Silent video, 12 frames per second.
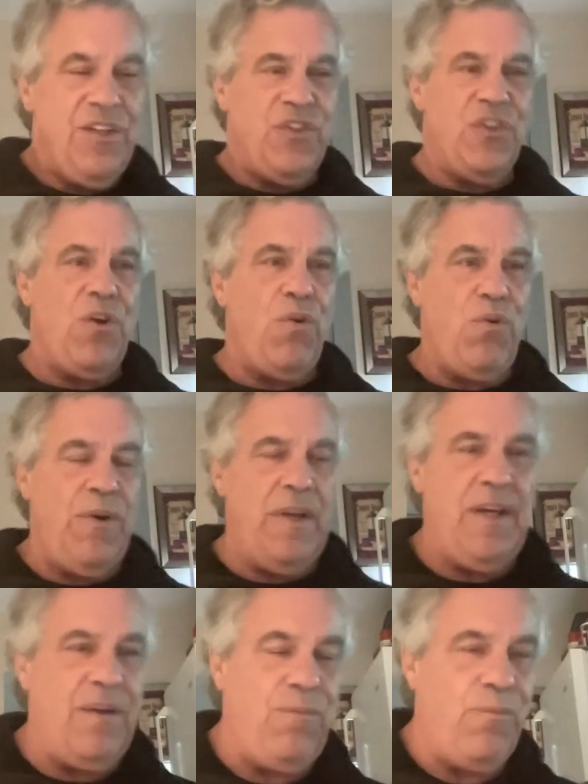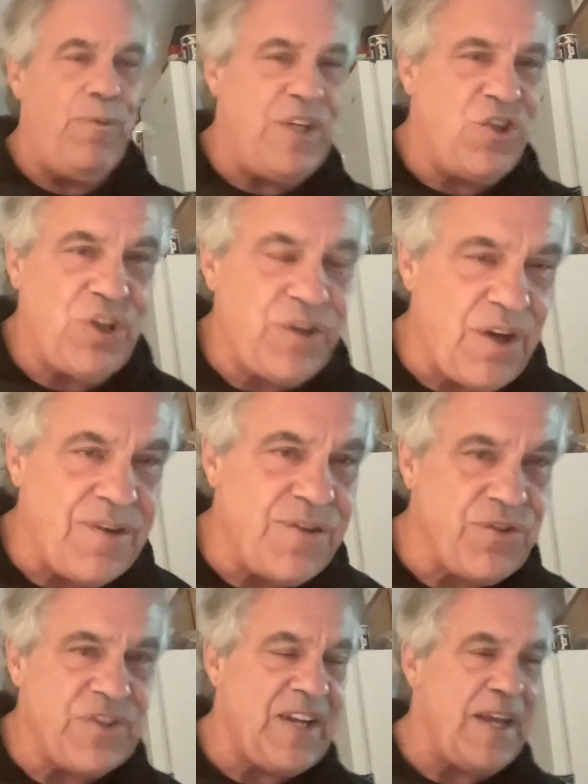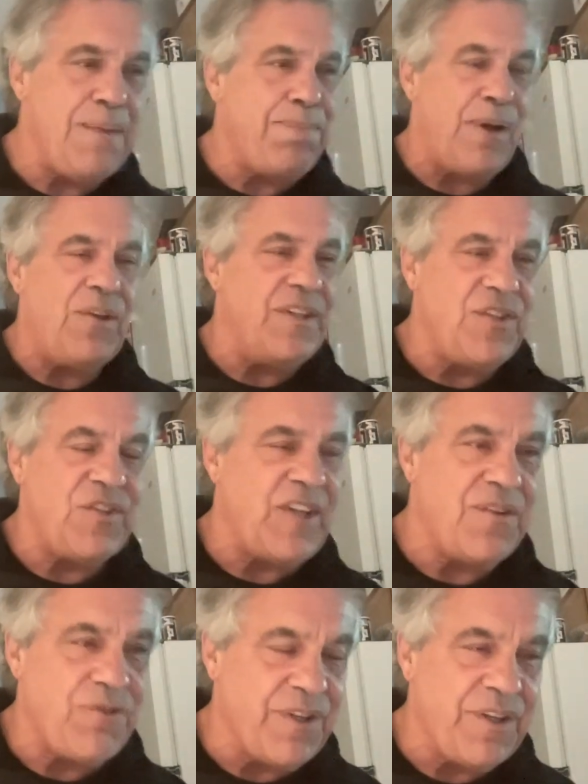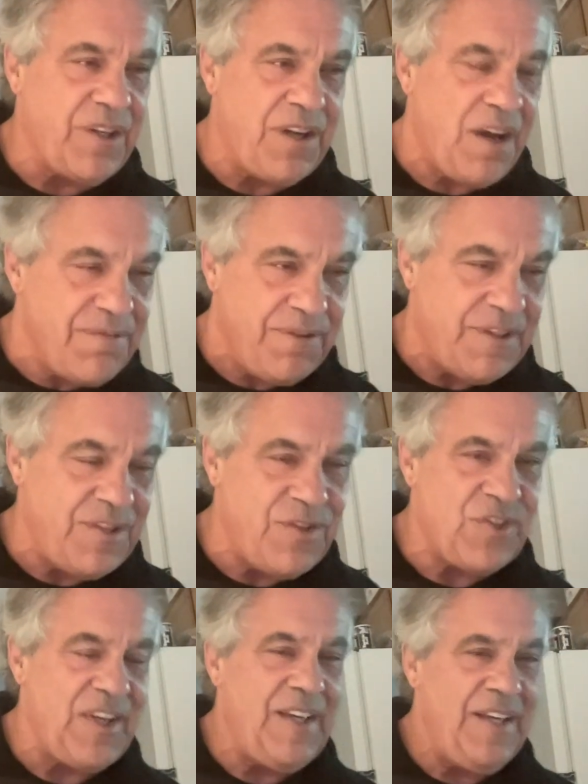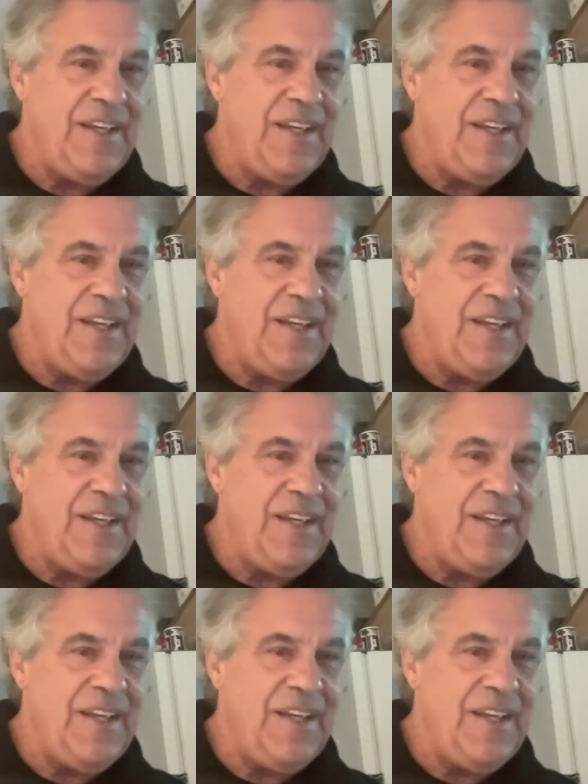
So we should understand polycentric governance